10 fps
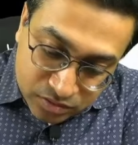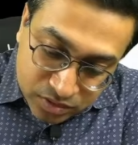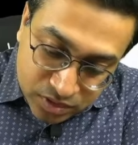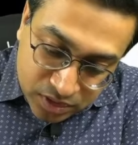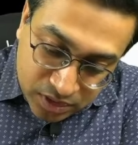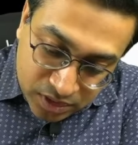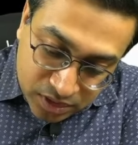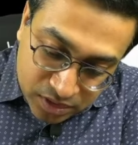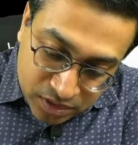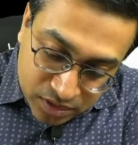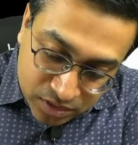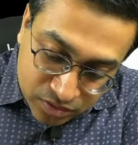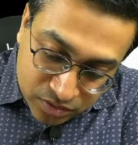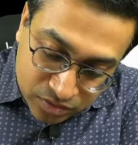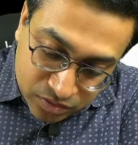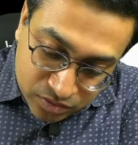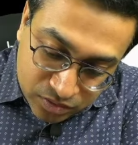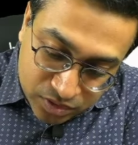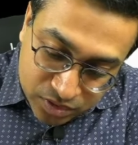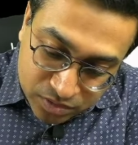okay,
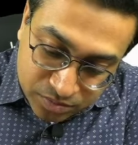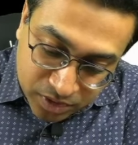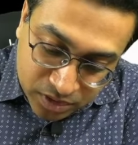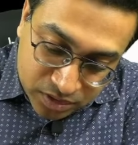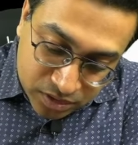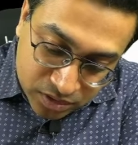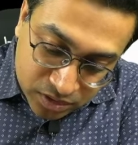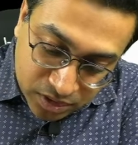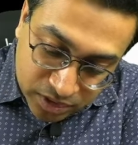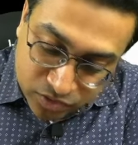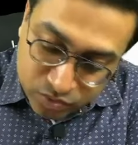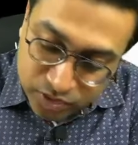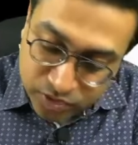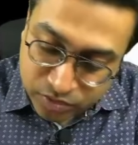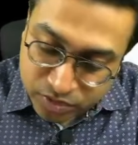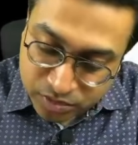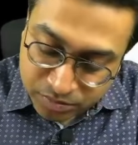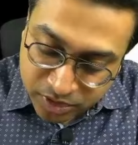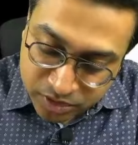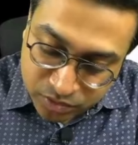origin path, isolate origin path.
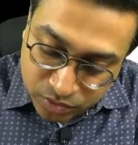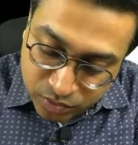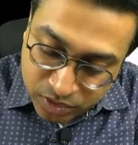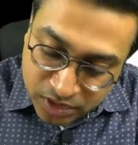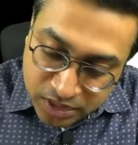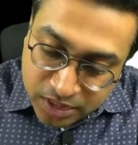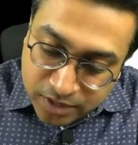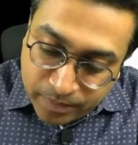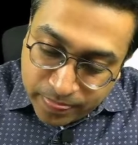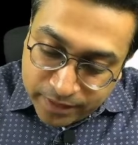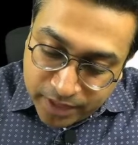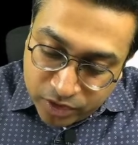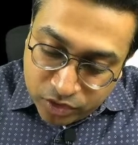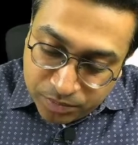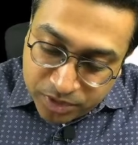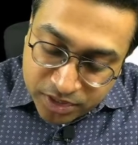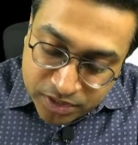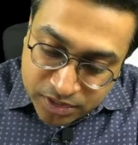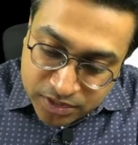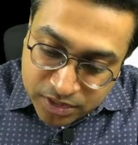Okay, can you appreciate
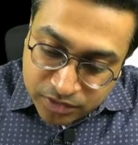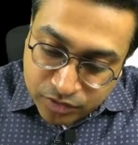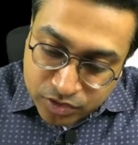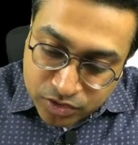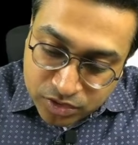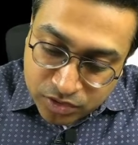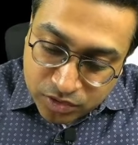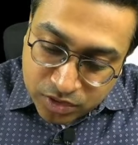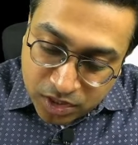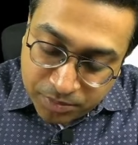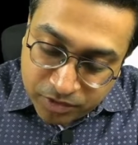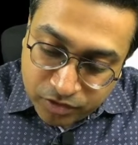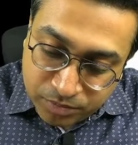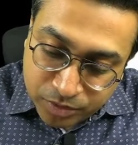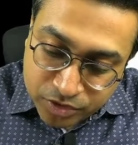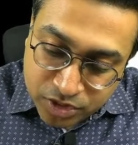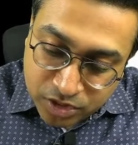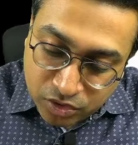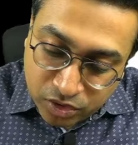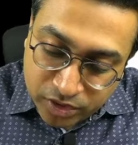this? It was coming from posterior
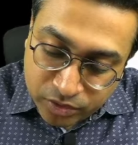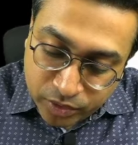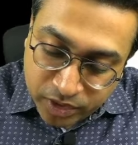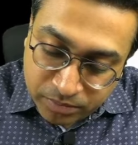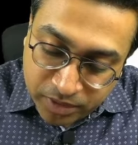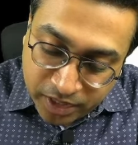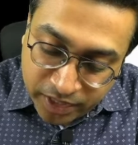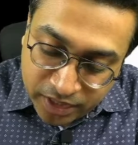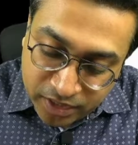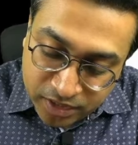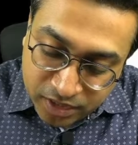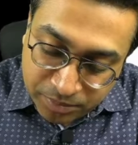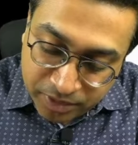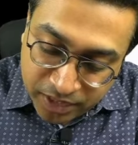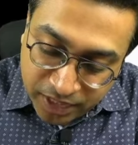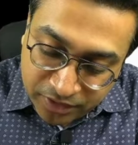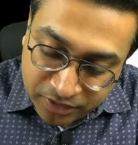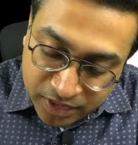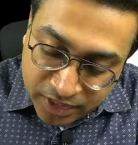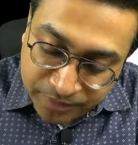cord, going behind, coming
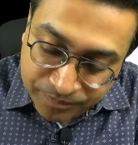laterally,